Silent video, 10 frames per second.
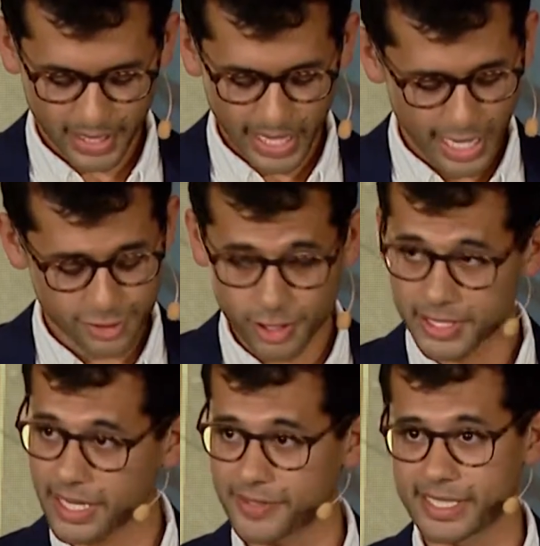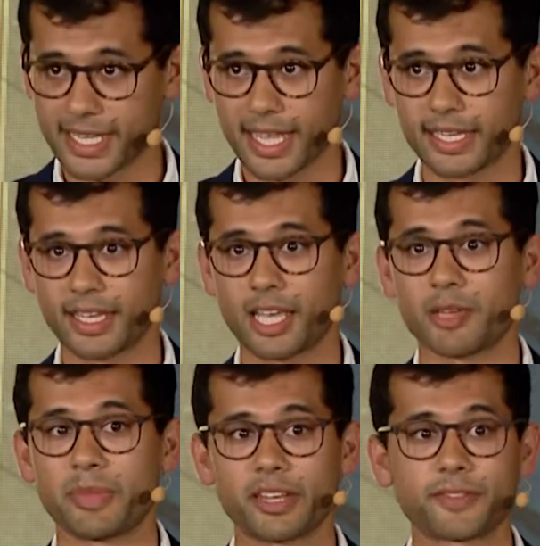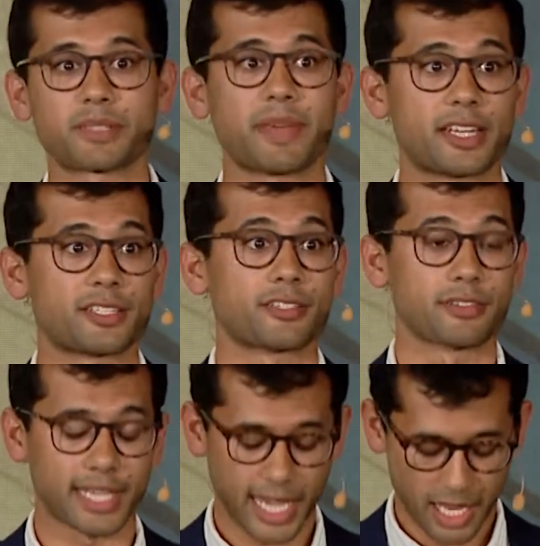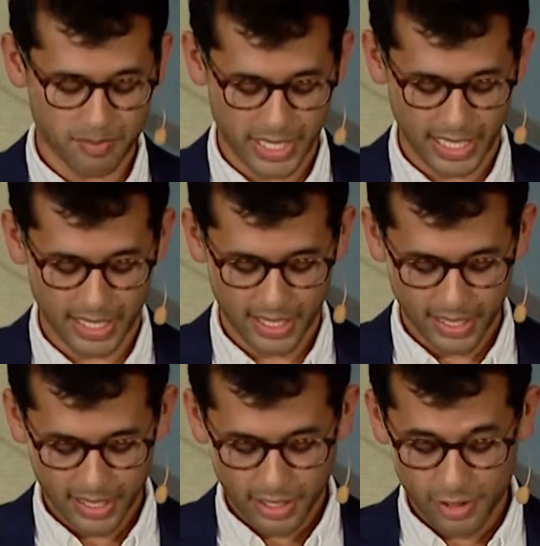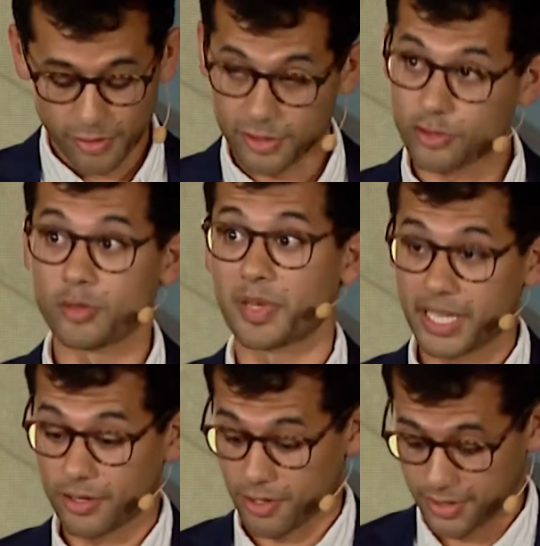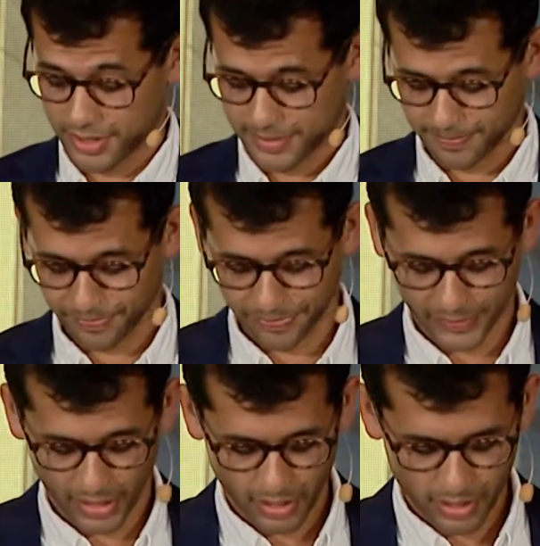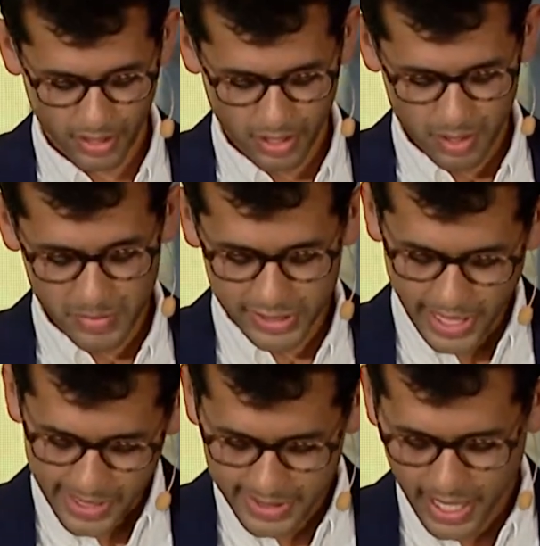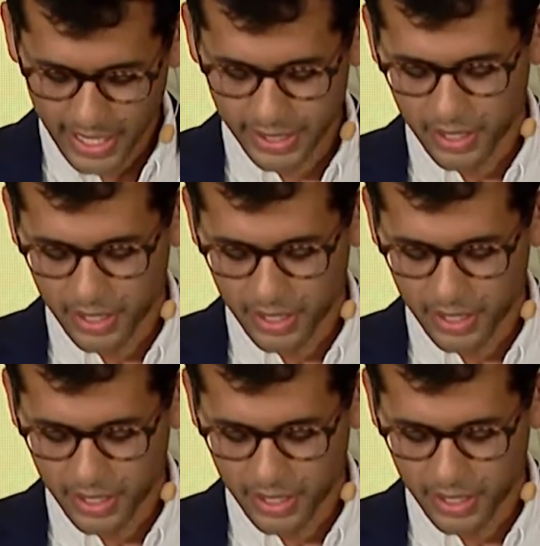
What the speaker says: As Sean Duffy said, benefits managers really can be, the superheroes. Milt Ezard